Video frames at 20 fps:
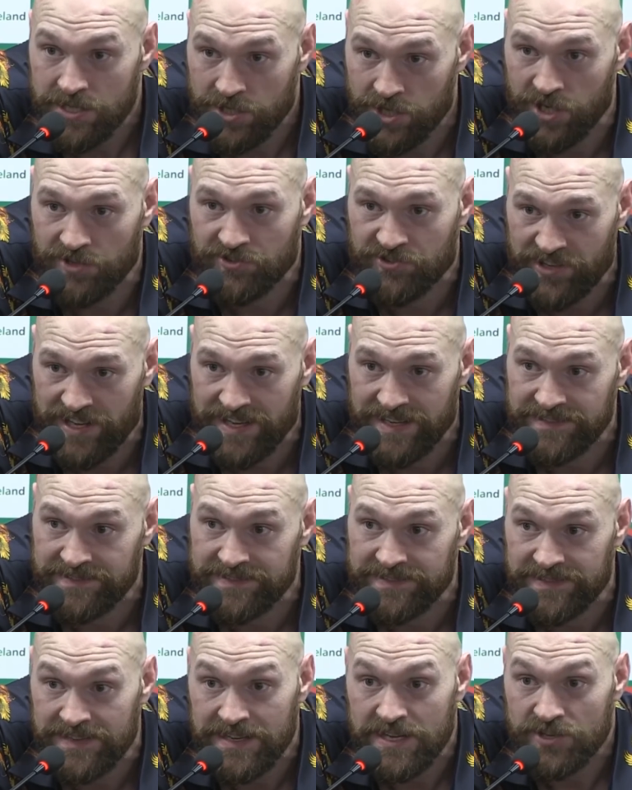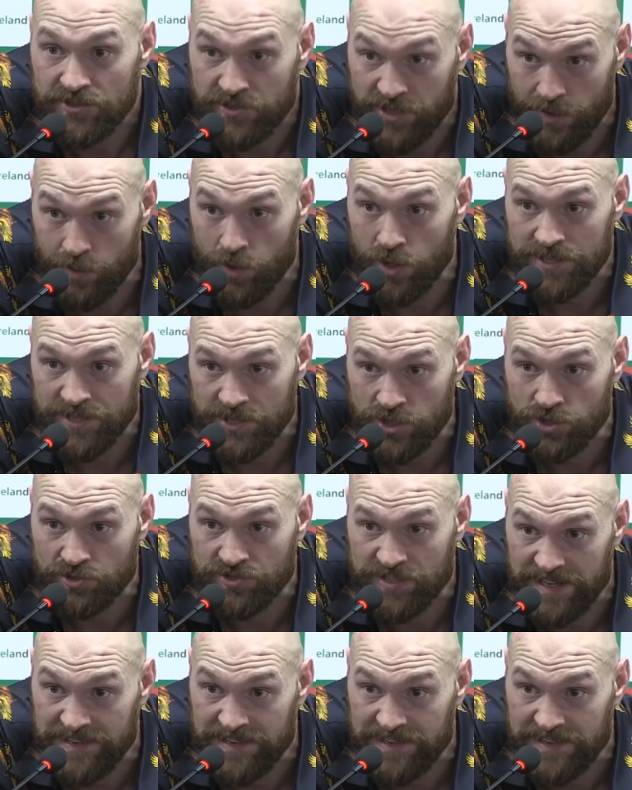God says, do all your good